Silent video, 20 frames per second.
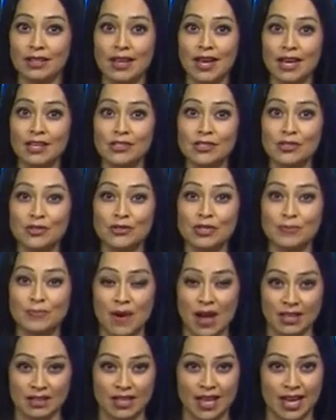the national
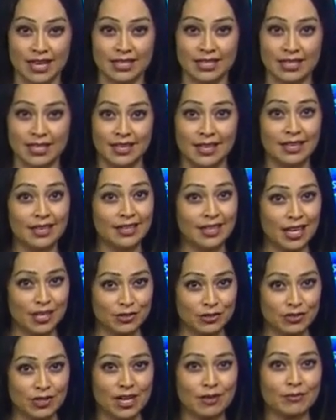spotlight.
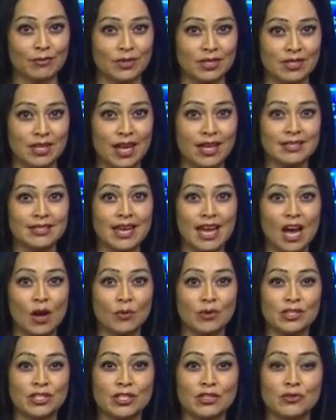Yesterday, we sat down
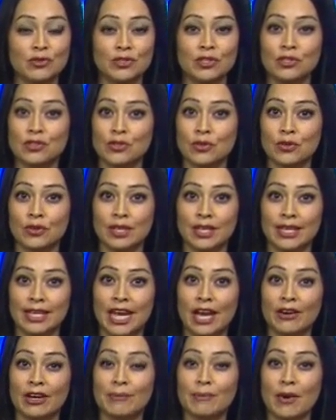with District Attorney
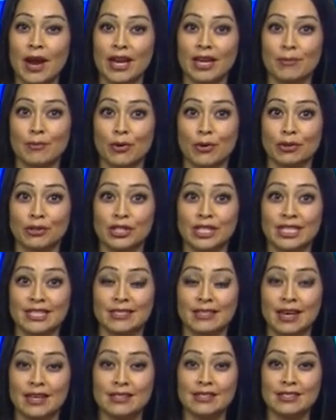Kari Brandenburg to
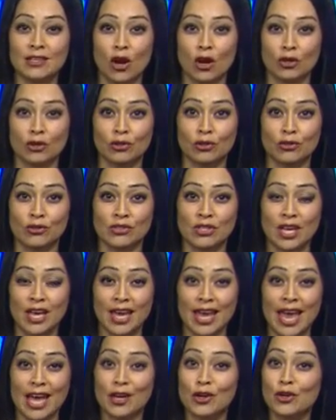discuss the articles
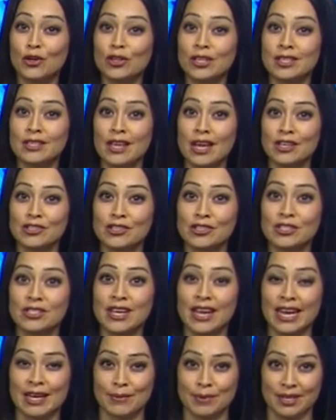and her connection to
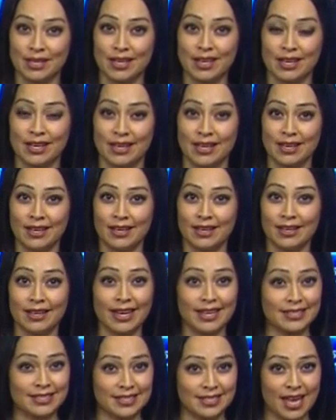APD.
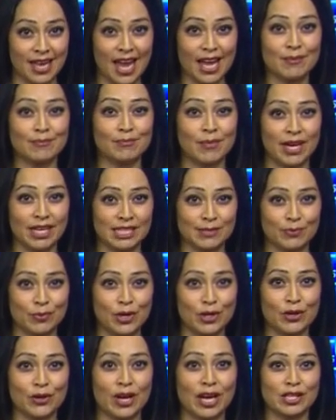And tonight, Mike
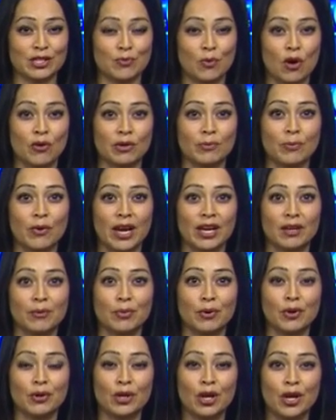Springer has more with
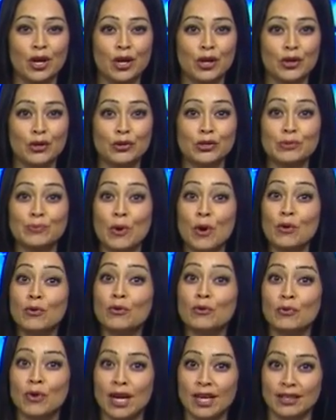Brandenburg, who spoke
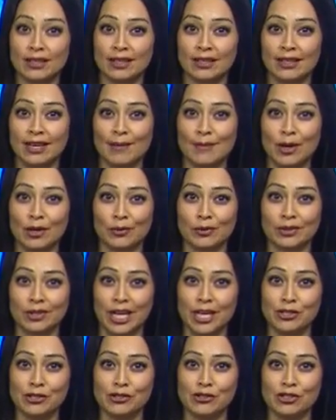frankly about a
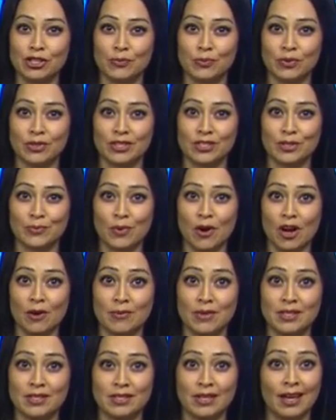relationship with the
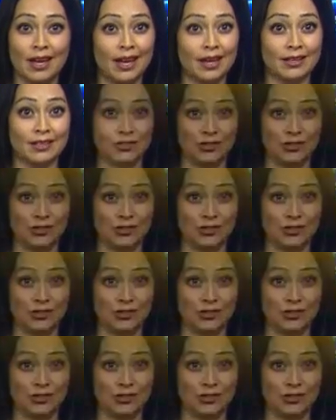department and